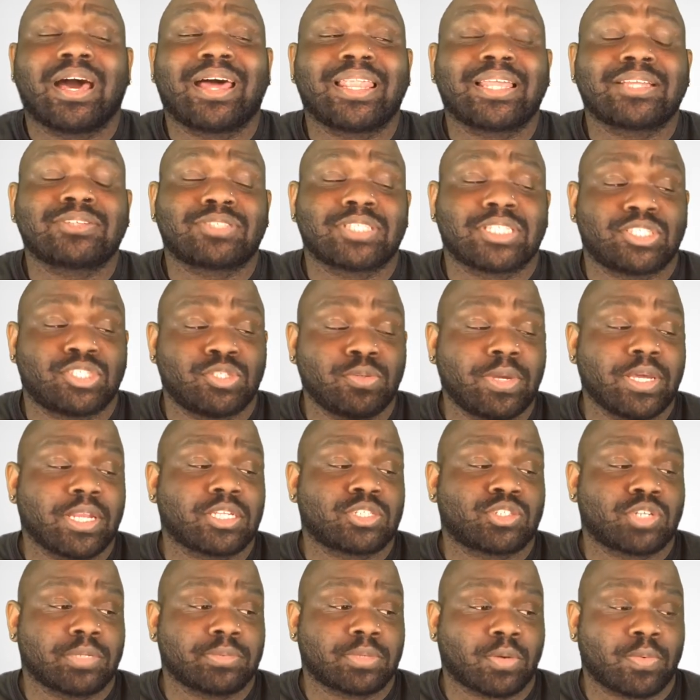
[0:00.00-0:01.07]
Electra says, you get a
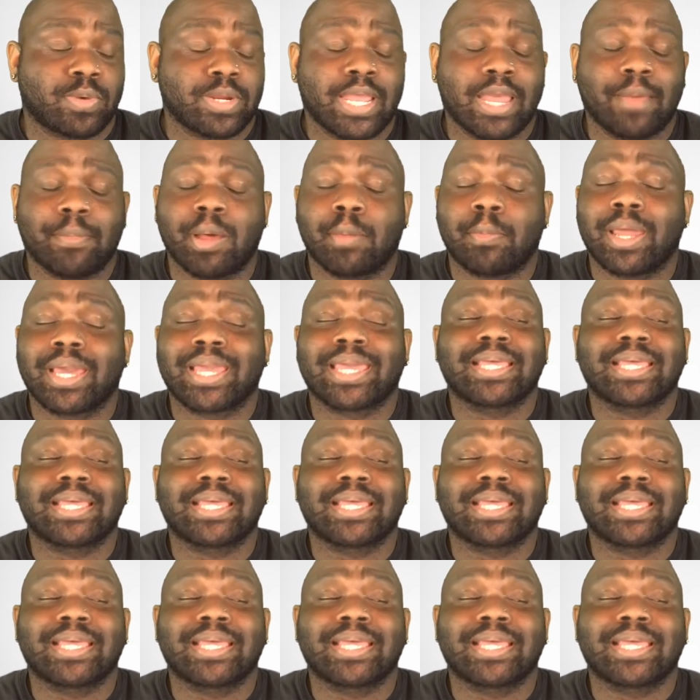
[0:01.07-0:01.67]
trip to rehab. I'm like,